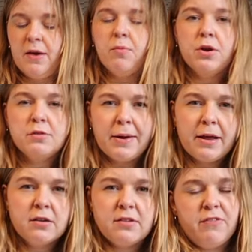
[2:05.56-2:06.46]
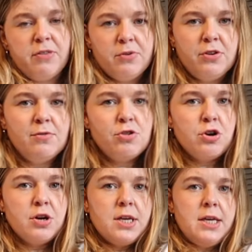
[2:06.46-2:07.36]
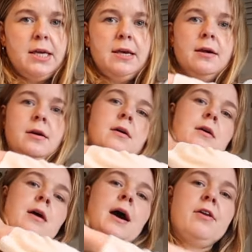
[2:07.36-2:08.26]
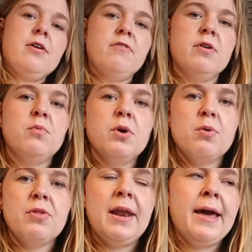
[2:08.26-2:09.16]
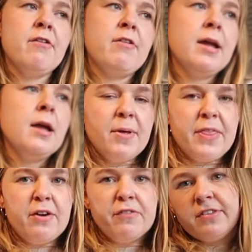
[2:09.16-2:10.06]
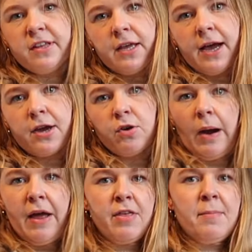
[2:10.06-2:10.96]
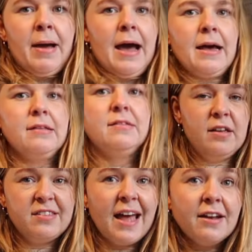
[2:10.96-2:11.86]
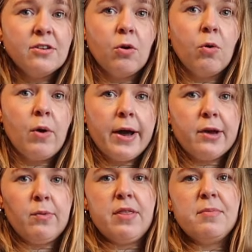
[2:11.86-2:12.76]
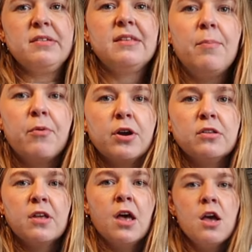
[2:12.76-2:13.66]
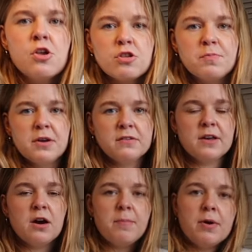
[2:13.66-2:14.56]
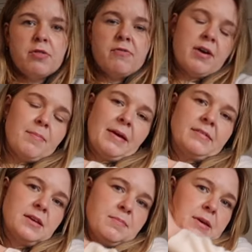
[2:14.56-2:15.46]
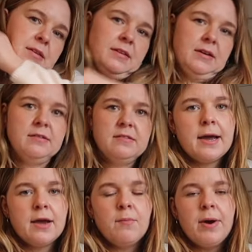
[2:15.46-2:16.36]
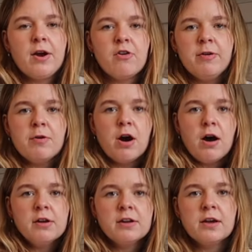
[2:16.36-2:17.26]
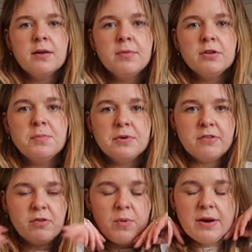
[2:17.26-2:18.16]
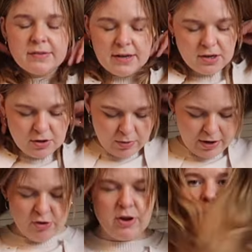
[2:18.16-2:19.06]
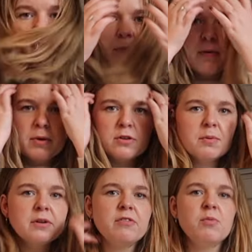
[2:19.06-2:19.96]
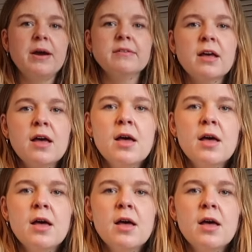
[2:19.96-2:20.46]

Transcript: that works better because if they were too chunky I don't know if it would work with layering but then obviously I could wear them as a set or I could wear them as separate just because they are both very basic pieces I can wear a cream cardigan multiple different ways and I could wear a cream jumper multiple different ways